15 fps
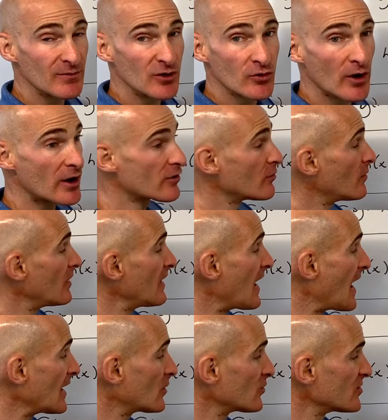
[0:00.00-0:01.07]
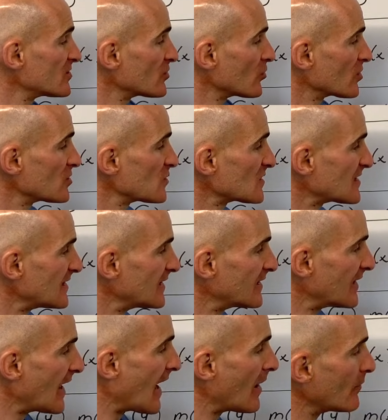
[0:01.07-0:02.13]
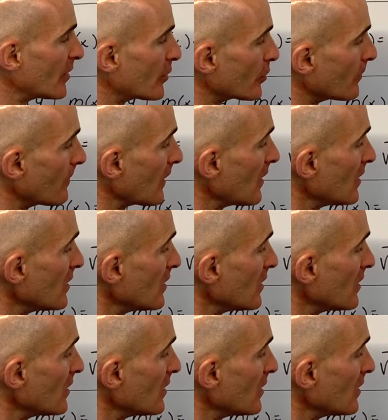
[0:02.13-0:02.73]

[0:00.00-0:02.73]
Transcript: to be greater than but not equal to 0 because it was in the denominator.